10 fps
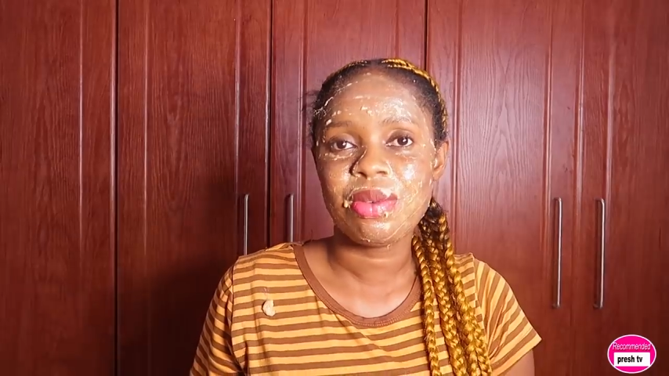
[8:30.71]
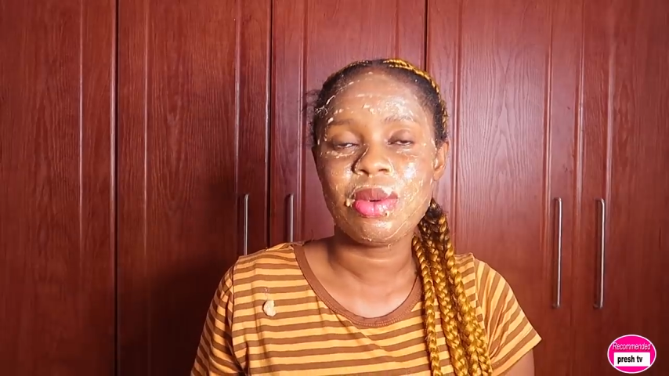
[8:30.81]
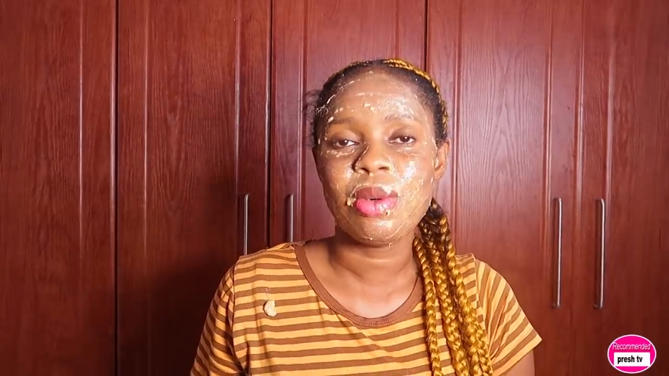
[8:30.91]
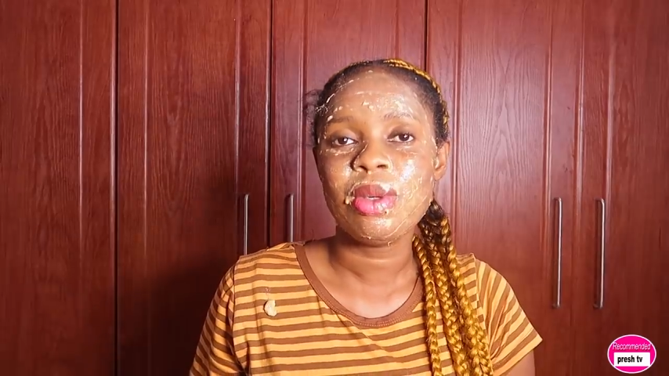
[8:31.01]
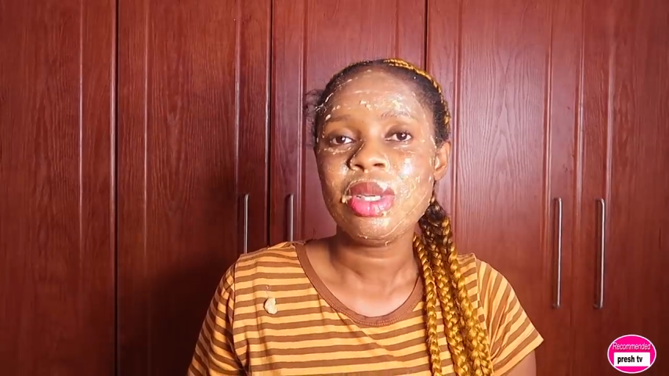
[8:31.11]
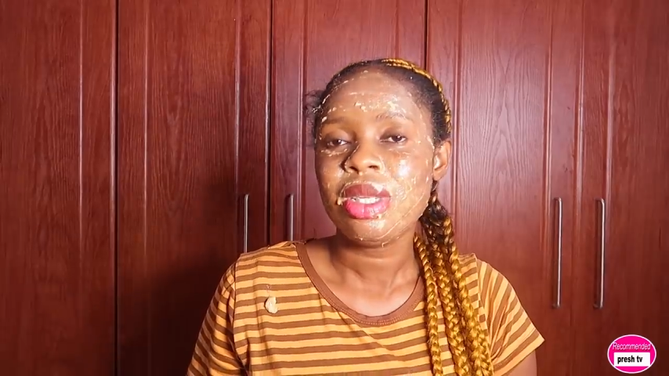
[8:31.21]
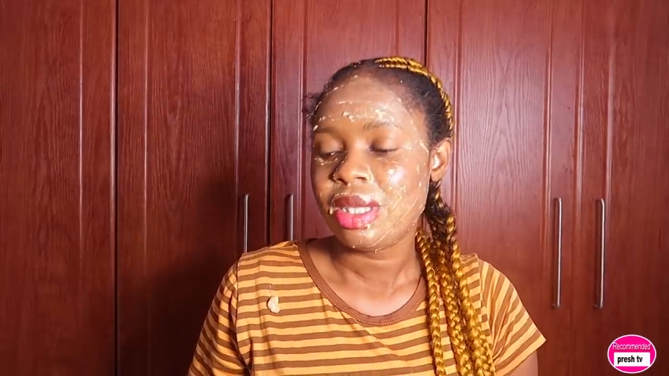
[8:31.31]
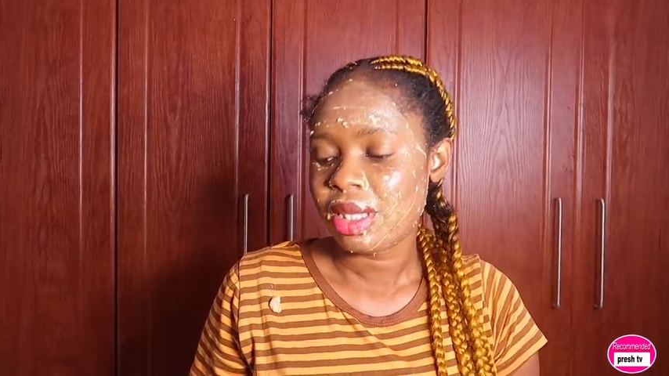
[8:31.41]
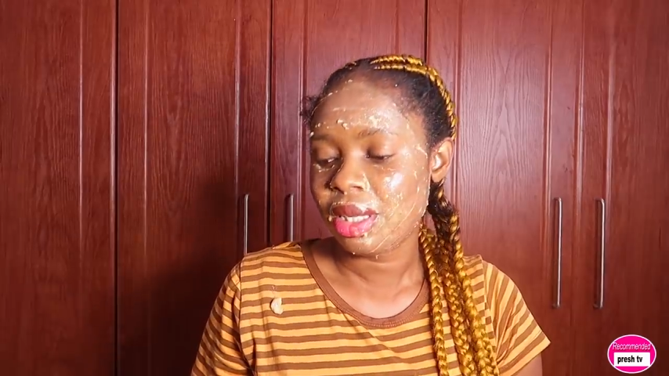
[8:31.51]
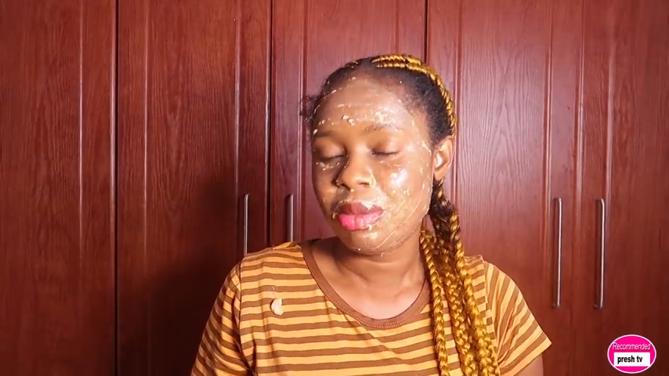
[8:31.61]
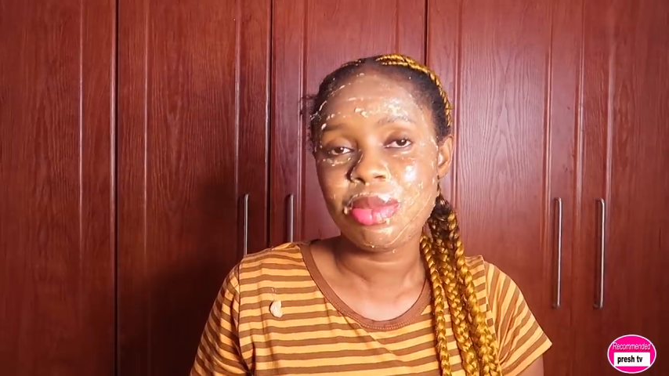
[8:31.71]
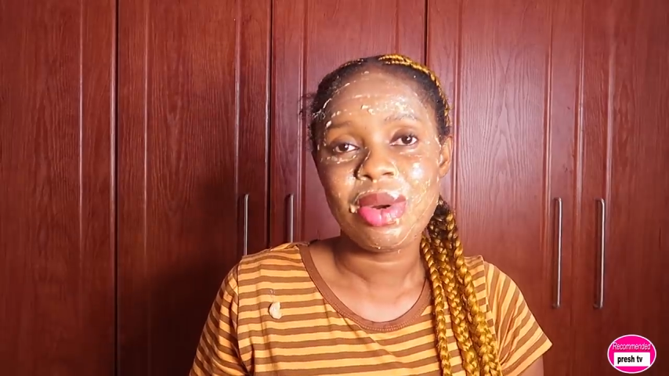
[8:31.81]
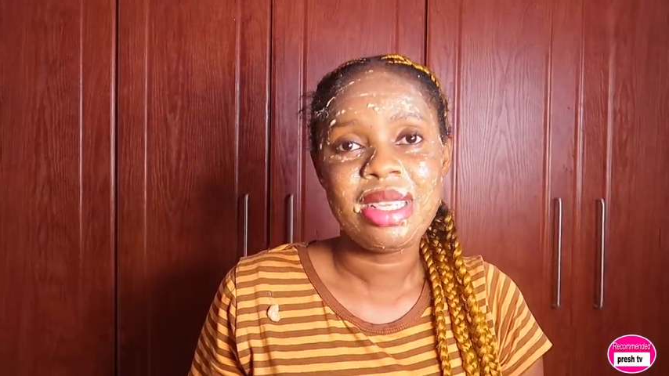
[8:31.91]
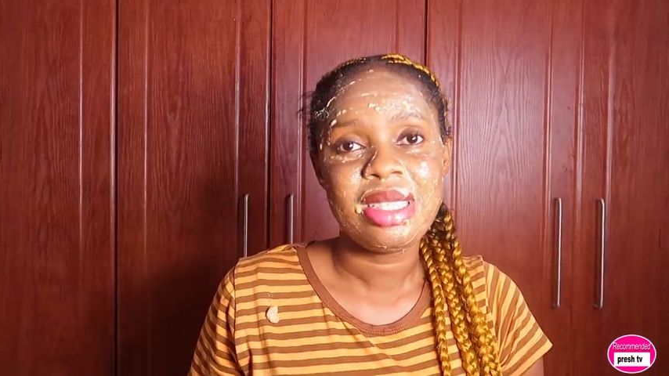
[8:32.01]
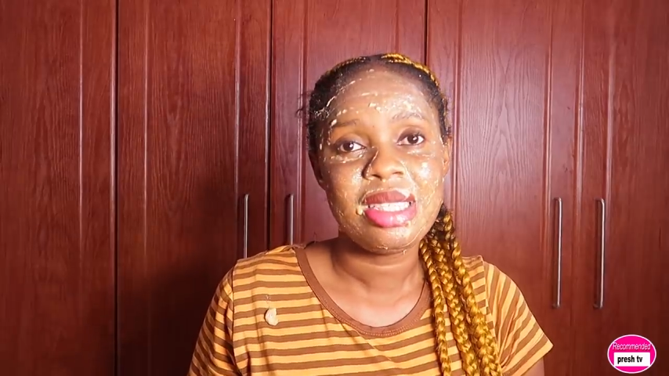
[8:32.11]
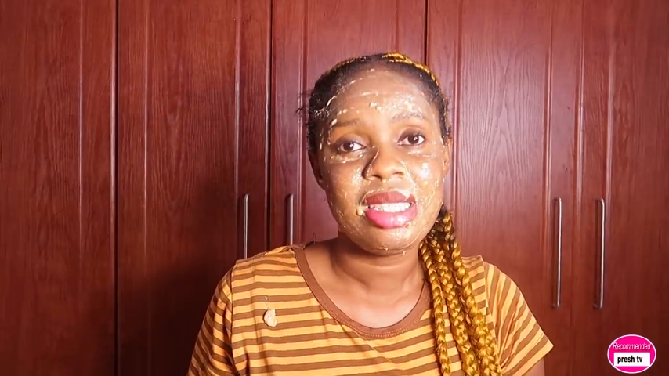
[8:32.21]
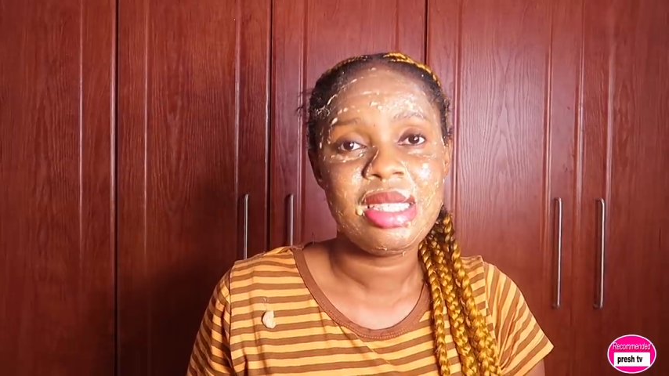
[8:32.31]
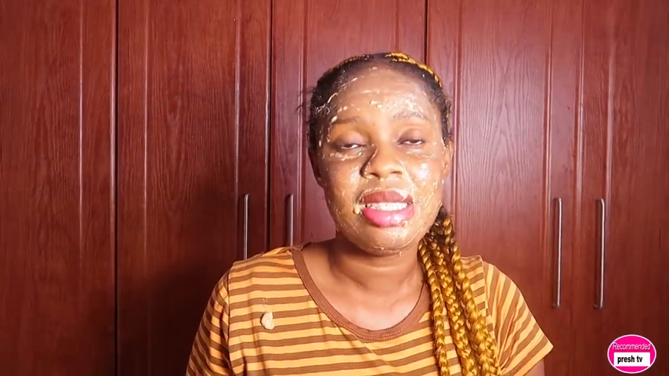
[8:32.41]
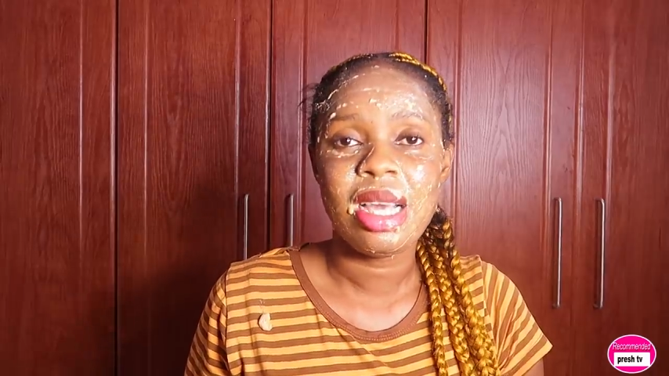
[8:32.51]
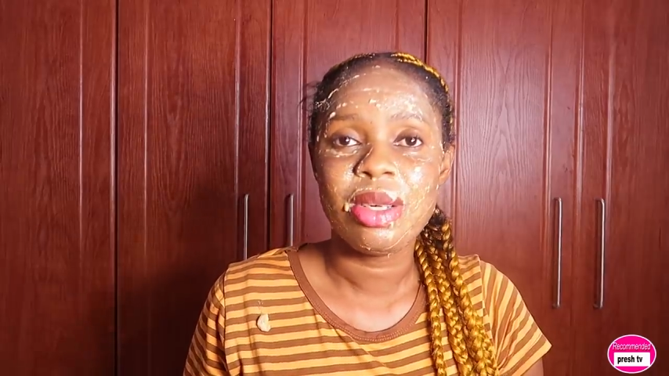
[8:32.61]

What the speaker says: for skin brightening,